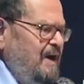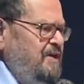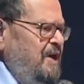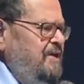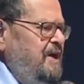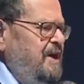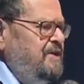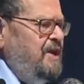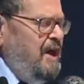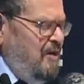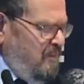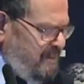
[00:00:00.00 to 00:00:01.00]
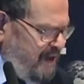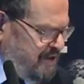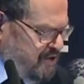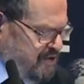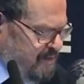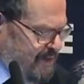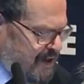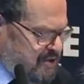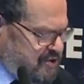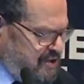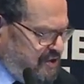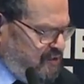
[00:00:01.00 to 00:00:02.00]
On the other hand, they omit to
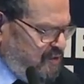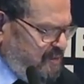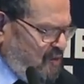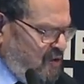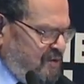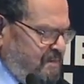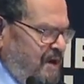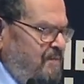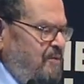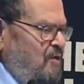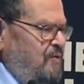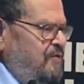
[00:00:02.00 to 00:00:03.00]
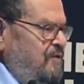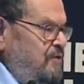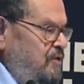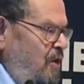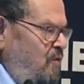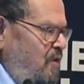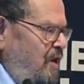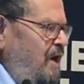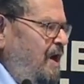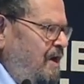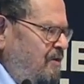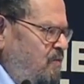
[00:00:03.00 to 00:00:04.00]
mention the report by both
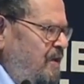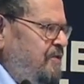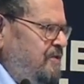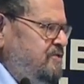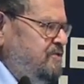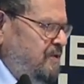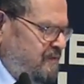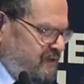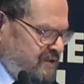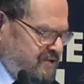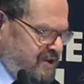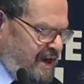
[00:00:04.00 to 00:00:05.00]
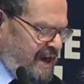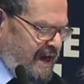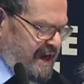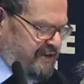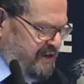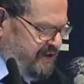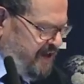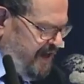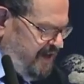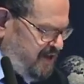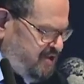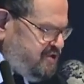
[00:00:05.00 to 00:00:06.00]
NOAA, our weather service, and the
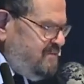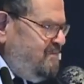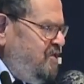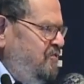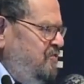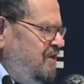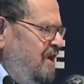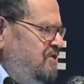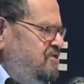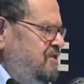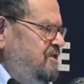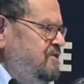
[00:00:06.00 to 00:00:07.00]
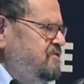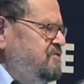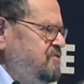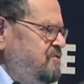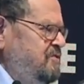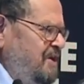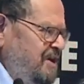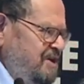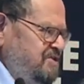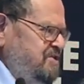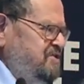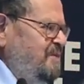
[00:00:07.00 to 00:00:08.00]
Danish Meteorological Institute, that
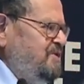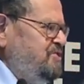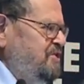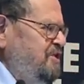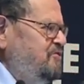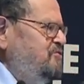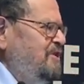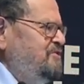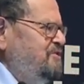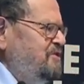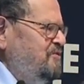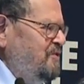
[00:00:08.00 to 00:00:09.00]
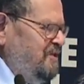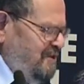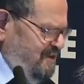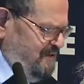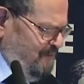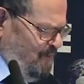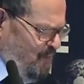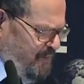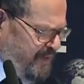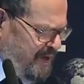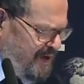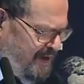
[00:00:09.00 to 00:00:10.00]
has a special interest in Greenland,
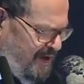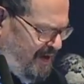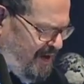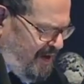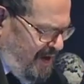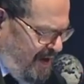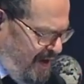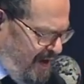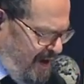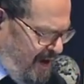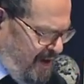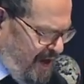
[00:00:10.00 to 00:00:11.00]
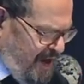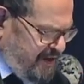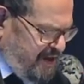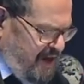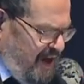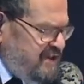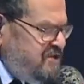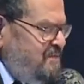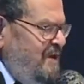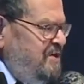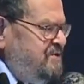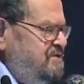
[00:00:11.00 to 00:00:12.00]
that the ice
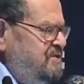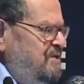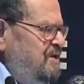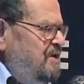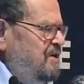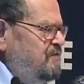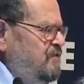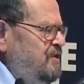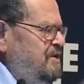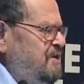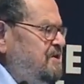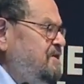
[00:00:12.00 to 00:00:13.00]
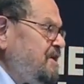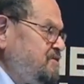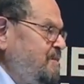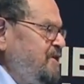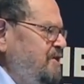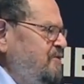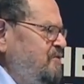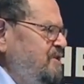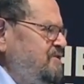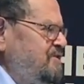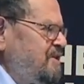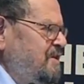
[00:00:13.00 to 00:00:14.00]
mass of Greenland has been
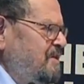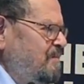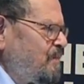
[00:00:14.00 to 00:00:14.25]
increasing.